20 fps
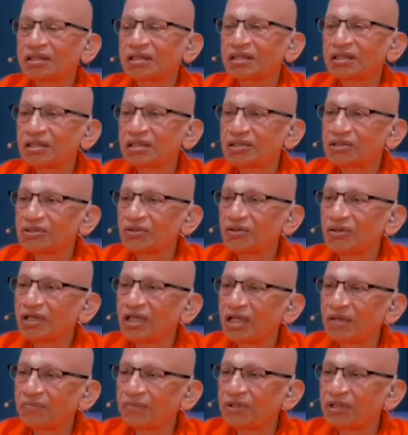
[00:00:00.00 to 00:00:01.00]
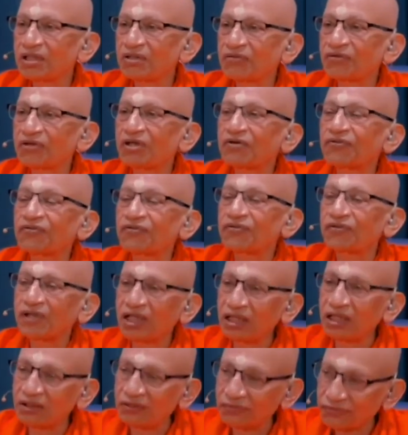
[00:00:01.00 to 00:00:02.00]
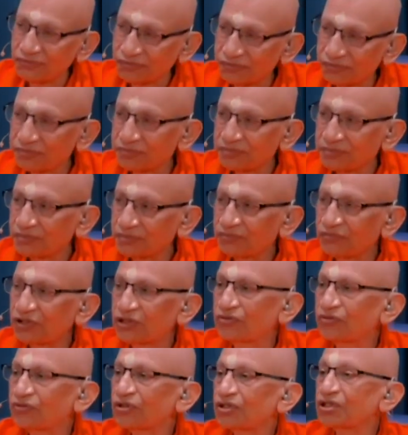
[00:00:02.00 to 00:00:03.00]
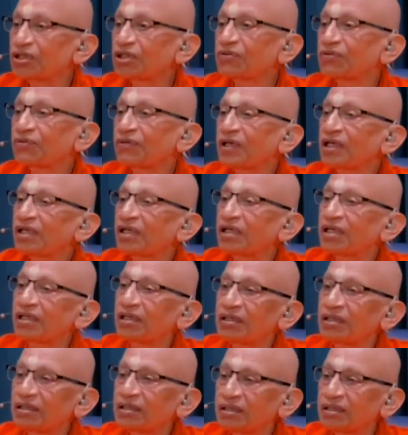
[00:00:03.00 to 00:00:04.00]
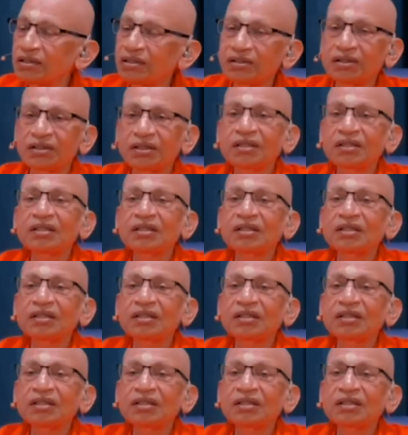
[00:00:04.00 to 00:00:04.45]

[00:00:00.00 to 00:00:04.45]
does not happen in the way of life, which was required earlier,